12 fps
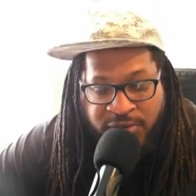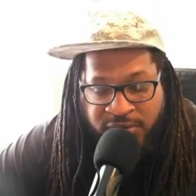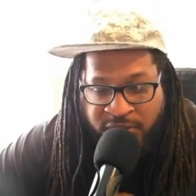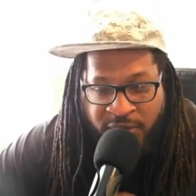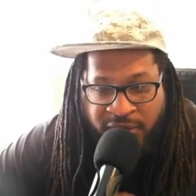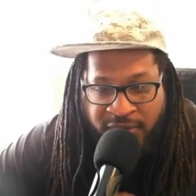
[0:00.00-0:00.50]

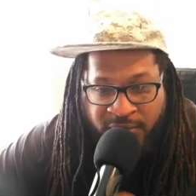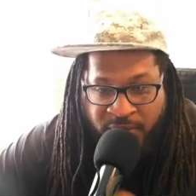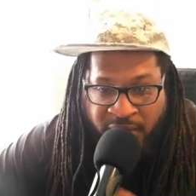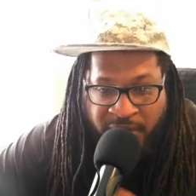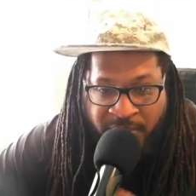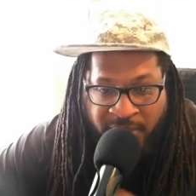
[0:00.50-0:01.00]
so don't even
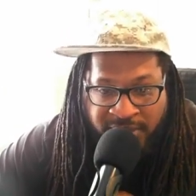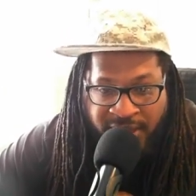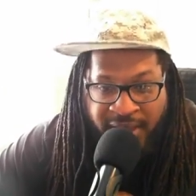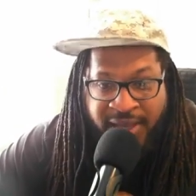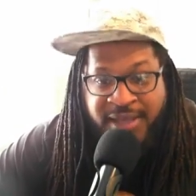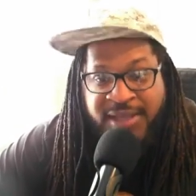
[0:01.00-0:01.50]
worry about
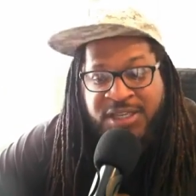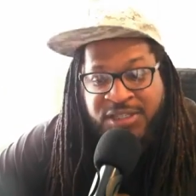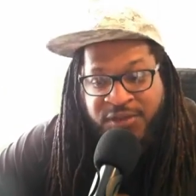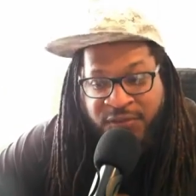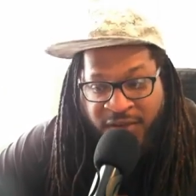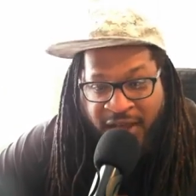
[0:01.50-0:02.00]
that.
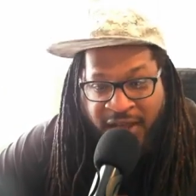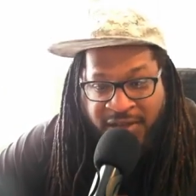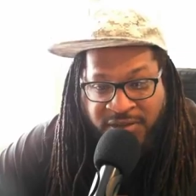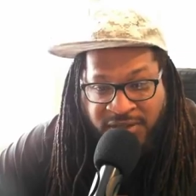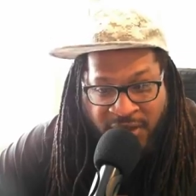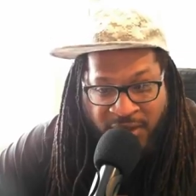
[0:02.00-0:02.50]
So find
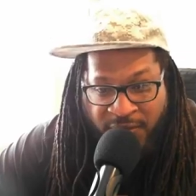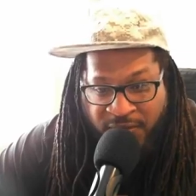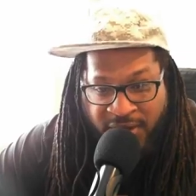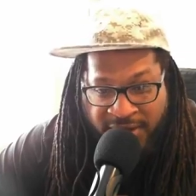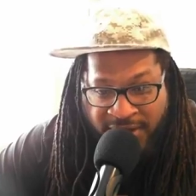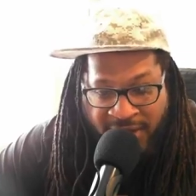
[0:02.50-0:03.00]
yourself a